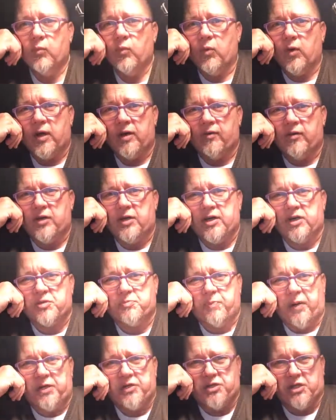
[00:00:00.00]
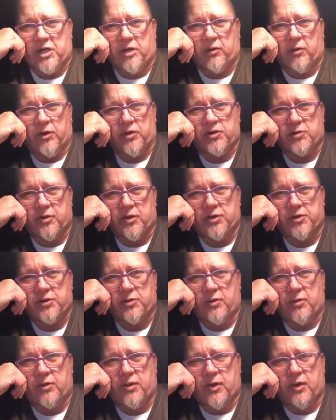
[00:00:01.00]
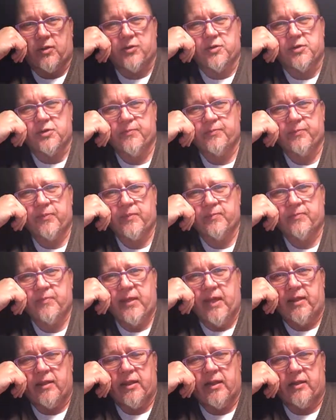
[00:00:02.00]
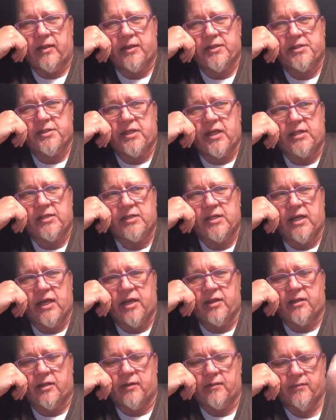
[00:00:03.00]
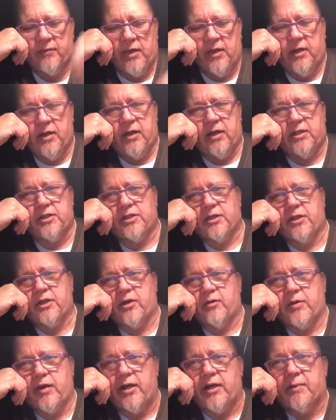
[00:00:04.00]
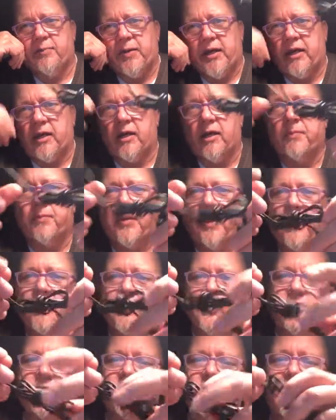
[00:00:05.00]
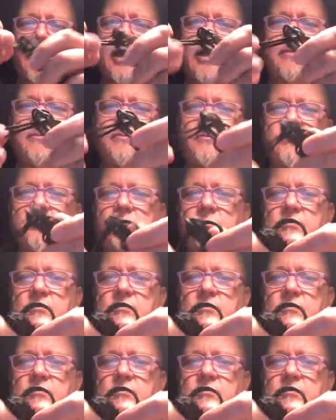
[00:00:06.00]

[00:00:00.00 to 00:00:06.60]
Whatever it is, bungee cords, you want to store those, and there it stays together until you're ready to pick it up and use it again.